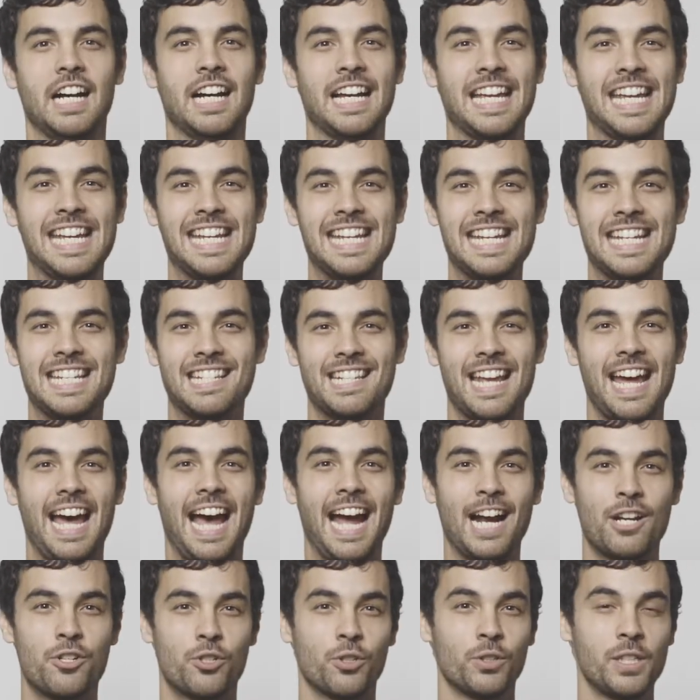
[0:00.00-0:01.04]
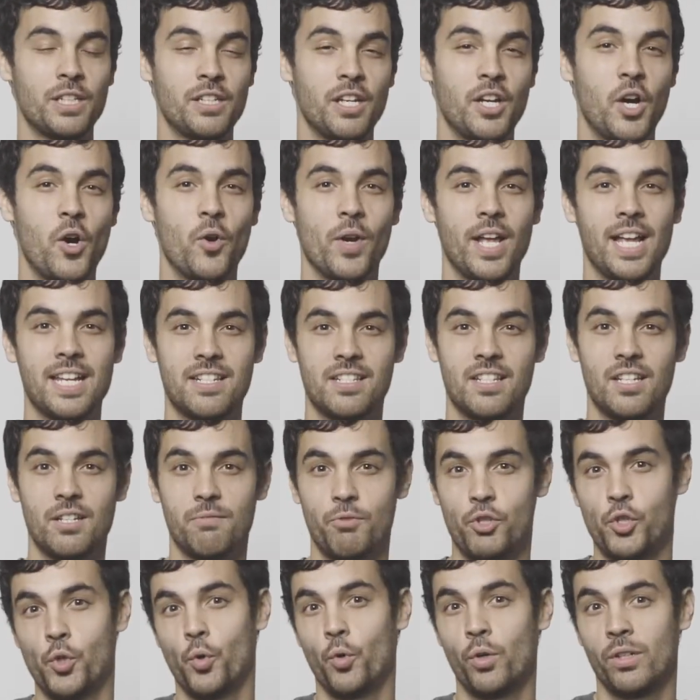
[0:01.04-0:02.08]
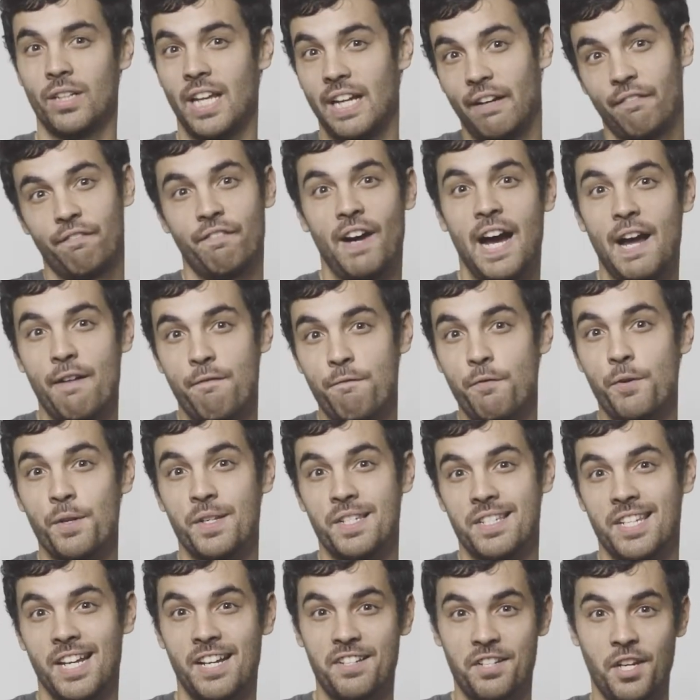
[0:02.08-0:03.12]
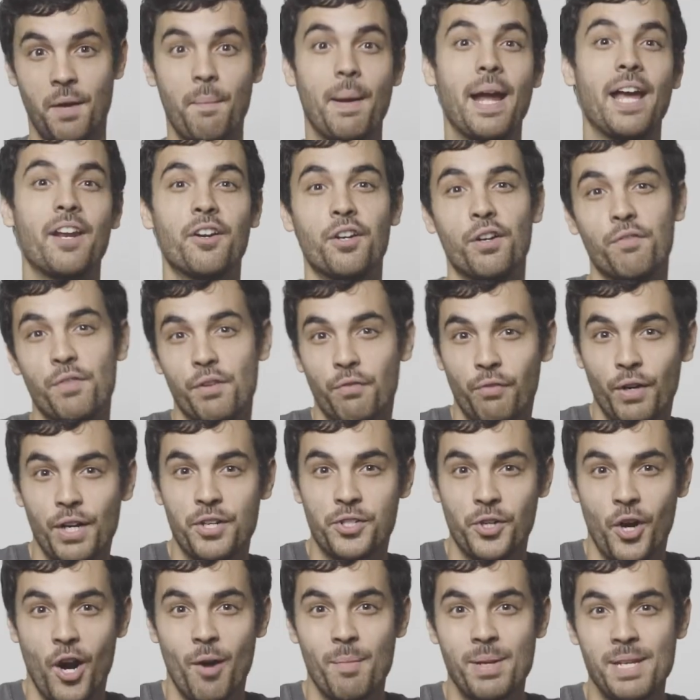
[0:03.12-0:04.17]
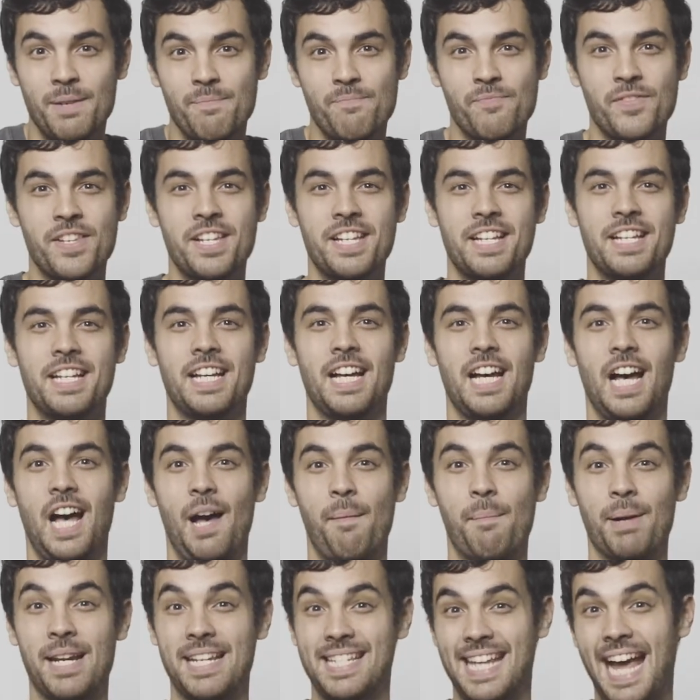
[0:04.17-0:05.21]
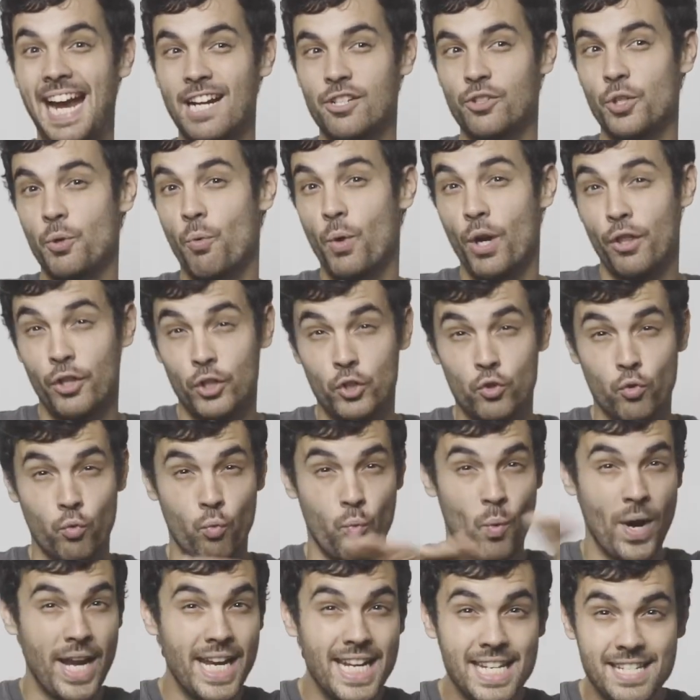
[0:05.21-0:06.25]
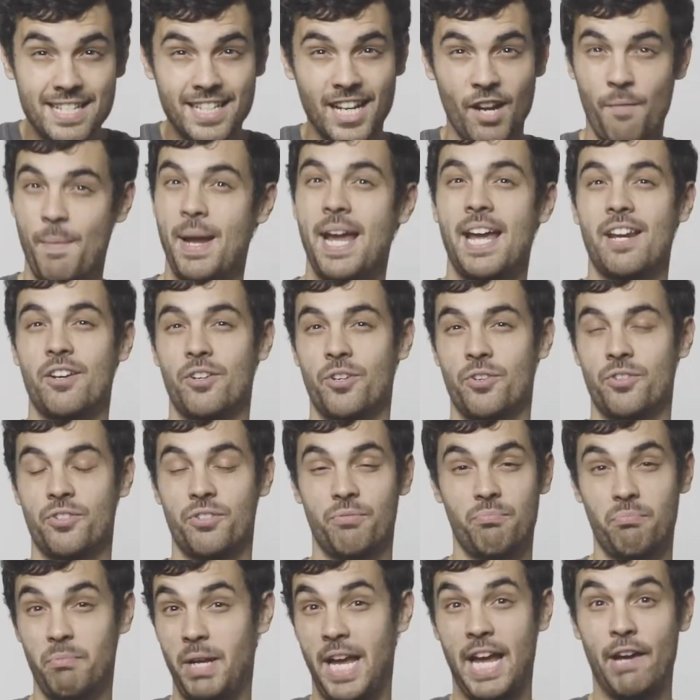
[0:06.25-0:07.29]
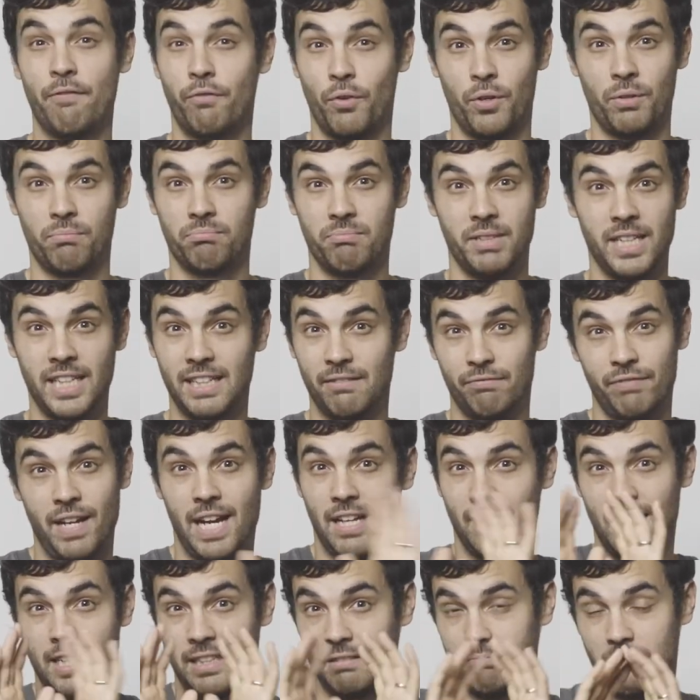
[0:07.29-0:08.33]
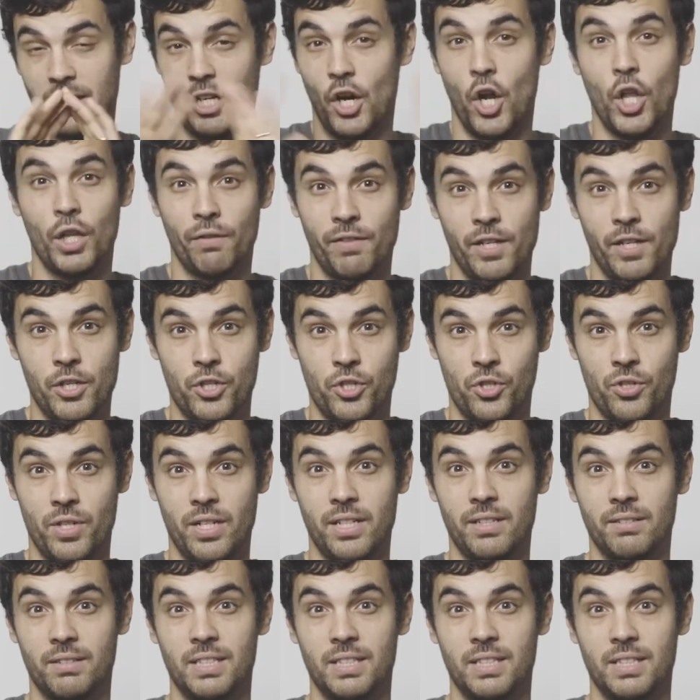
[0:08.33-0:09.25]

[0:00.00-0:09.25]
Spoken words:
He's actually known as the short, 5'6" commander of the French army. But he's actually one of the greatest commanders ever. In fact, in all of history.